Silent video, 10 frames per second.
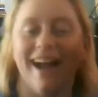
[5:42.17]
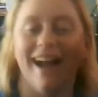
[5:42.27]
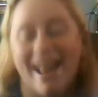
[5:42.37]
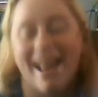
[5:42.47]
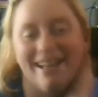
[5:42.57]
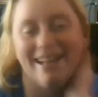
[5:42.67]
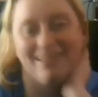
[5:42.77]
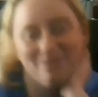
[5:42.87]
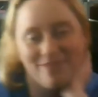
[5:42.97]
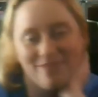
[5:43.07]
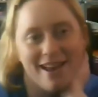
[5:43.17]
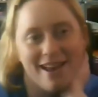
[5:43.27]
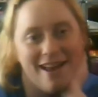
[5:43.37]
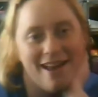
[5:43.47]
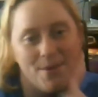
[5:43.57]
And I
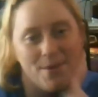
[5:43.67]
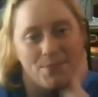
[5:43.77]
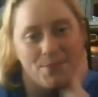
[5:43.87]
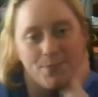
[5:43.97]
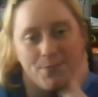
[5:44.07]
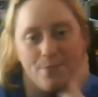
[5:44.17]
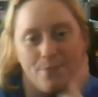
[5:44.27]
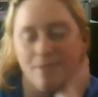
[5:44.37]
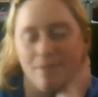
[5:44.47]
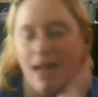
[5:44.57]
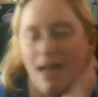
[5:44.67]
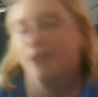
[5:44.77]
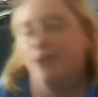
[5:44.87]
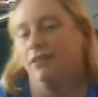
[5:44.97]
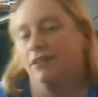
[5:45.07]
know
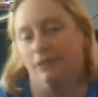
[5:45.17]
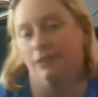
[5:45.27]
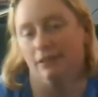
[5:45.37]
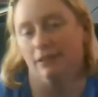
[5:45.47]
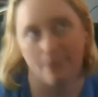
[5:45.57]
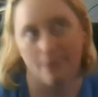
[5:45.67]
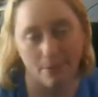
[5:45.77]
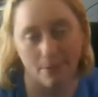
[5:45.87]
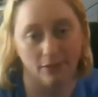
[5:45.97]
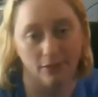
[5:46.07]
for a lot of people